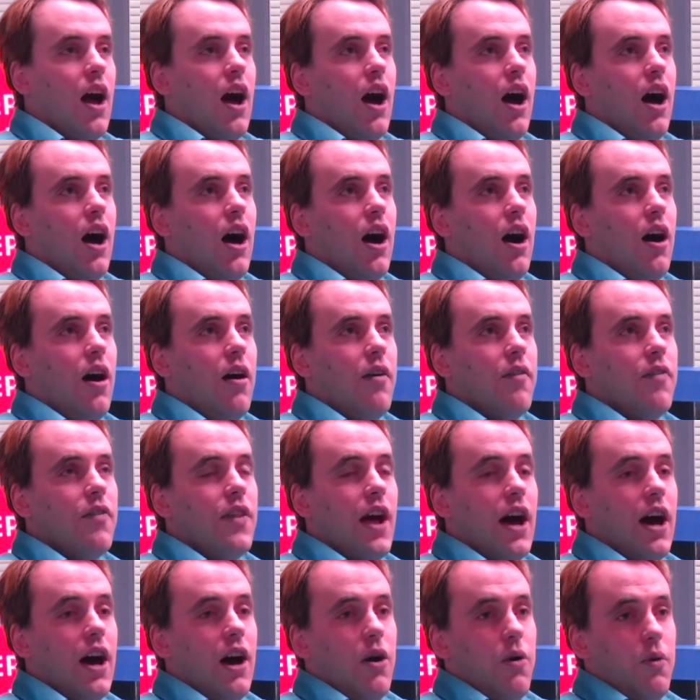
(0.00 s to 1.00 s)
Uh,
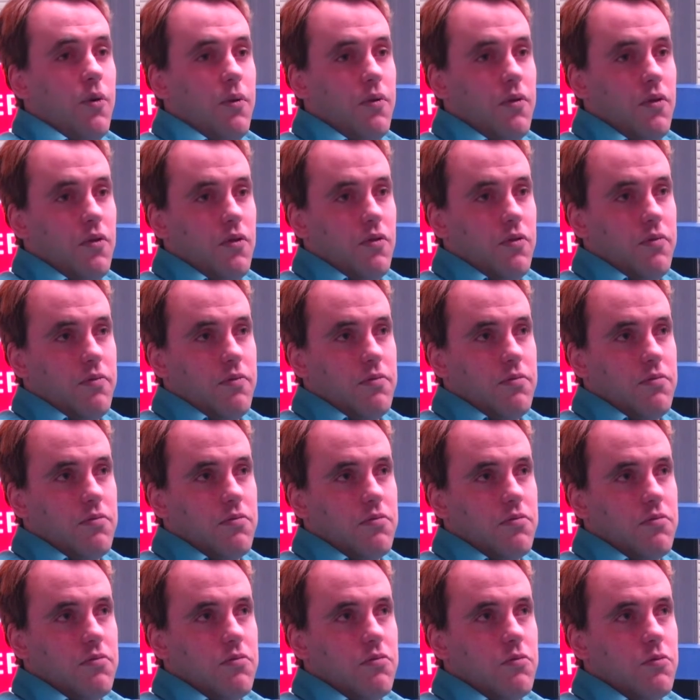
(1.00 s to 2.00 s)
now,
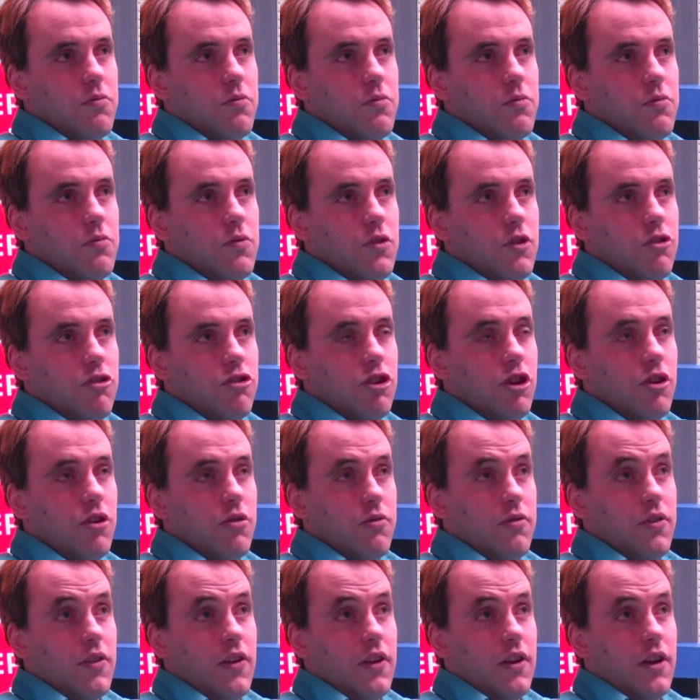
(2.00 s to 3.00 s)

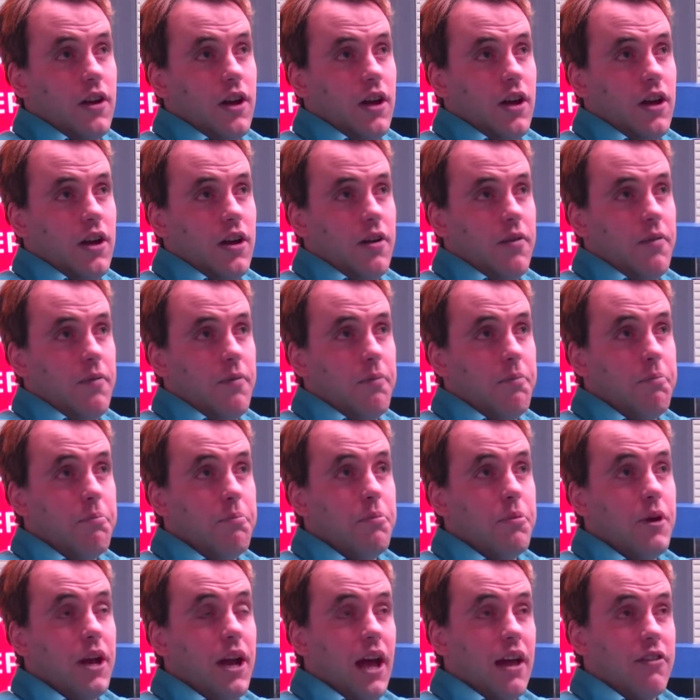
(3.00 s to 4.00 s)
so, the, uh,
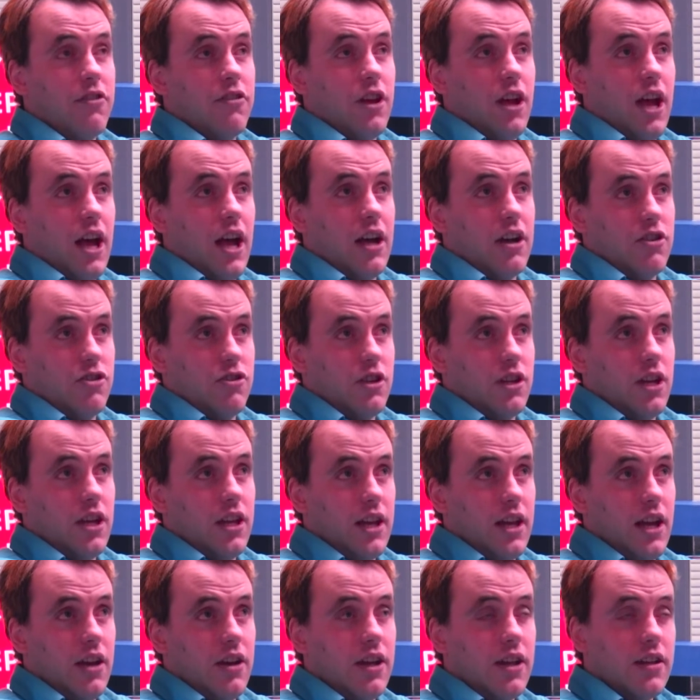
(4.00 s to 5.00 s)
but as to actually
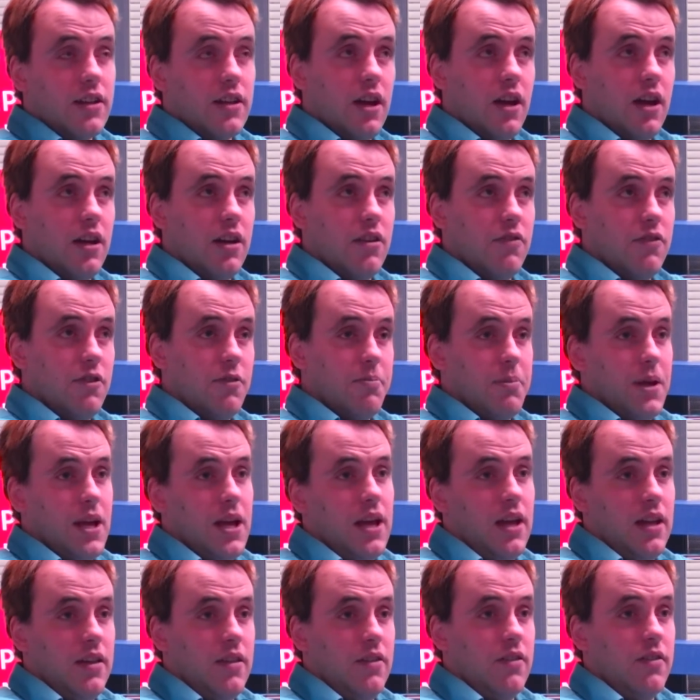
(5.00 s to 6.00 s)
getting out, it kind of
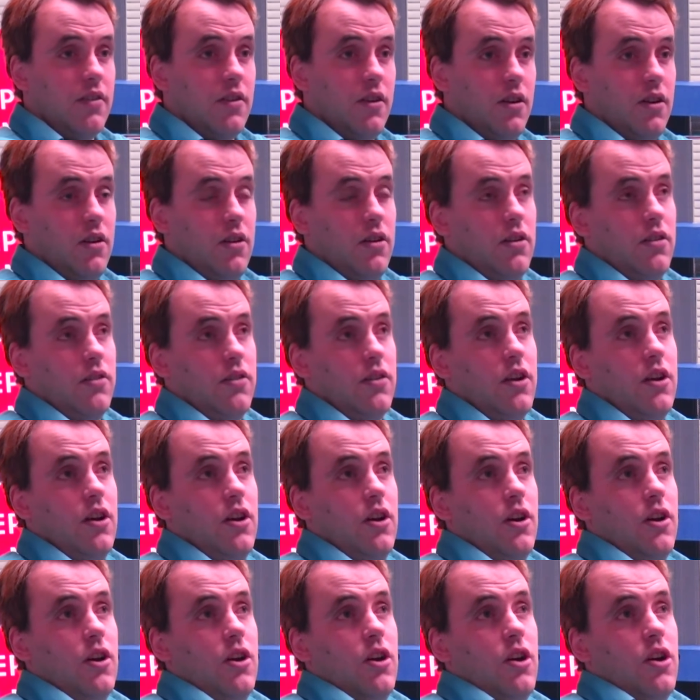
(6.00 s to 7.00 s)
depends on
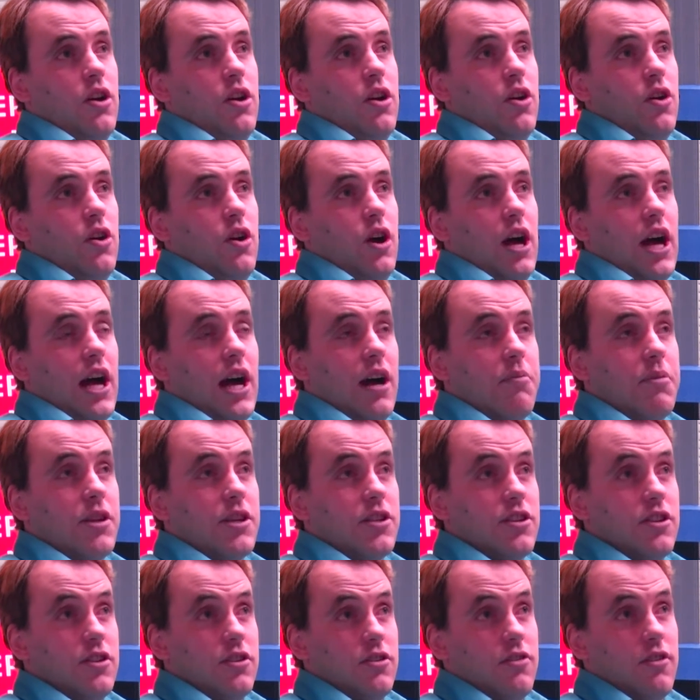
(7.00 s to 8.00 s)
how
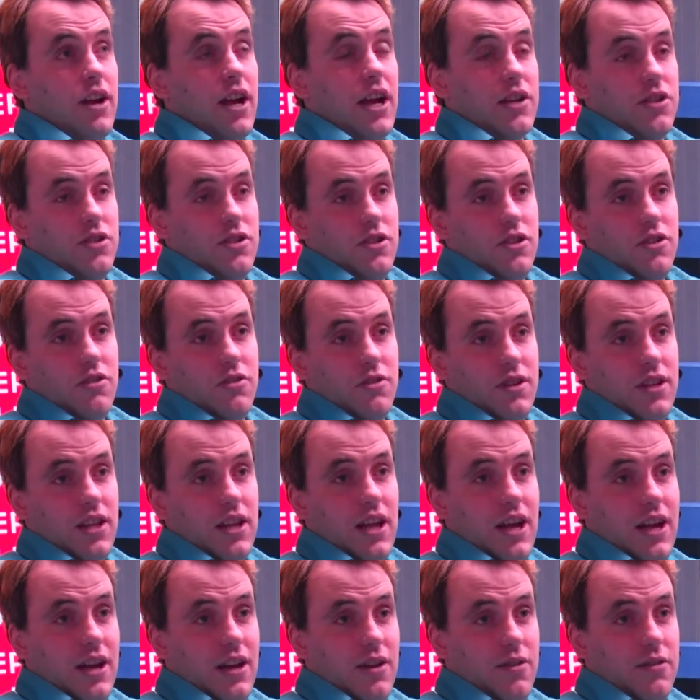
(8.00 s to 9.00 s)
much interaction you're
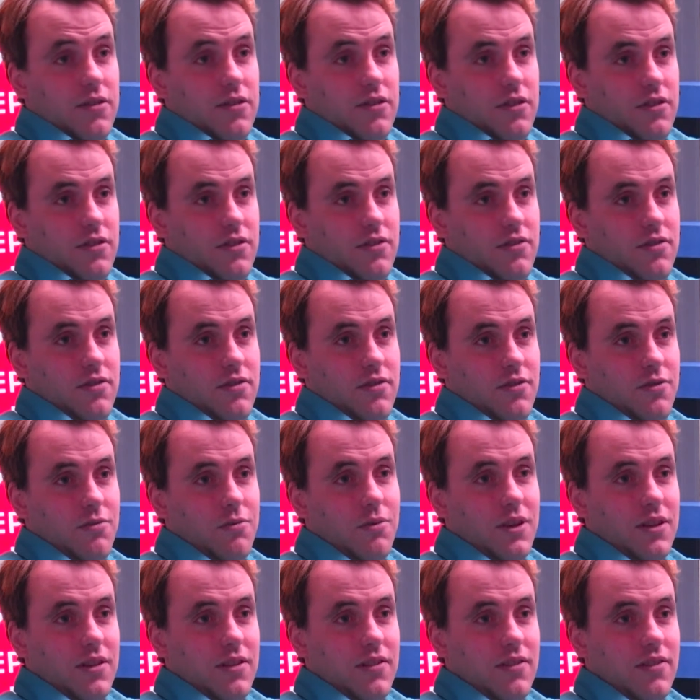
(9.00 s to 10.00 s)
allowed
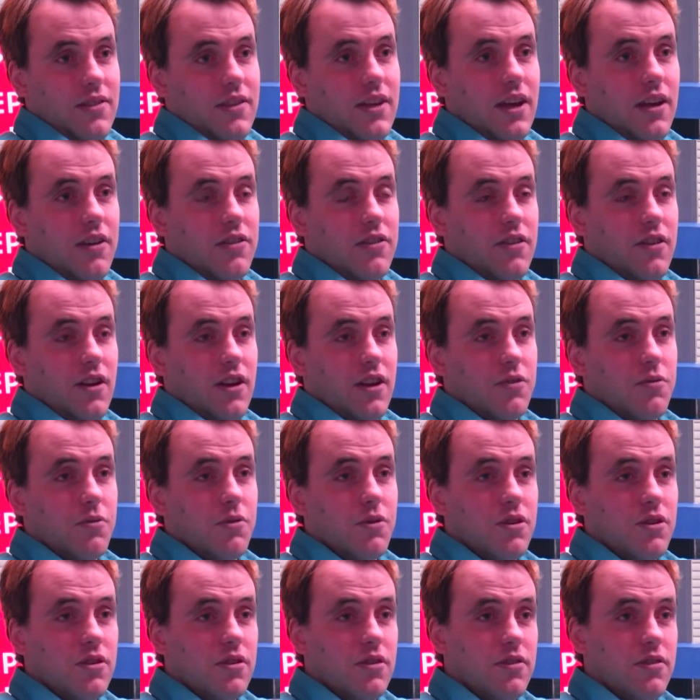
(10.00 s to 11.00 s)
with the outside
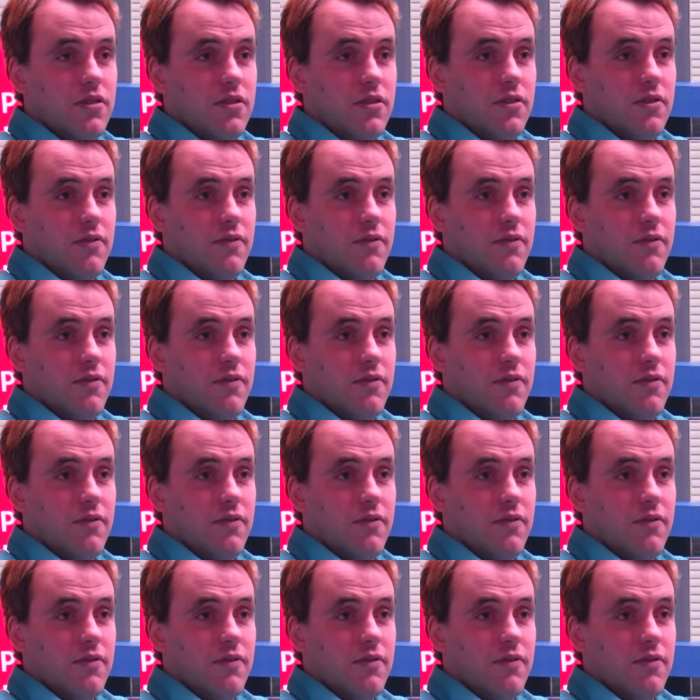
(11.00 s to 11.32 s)
world.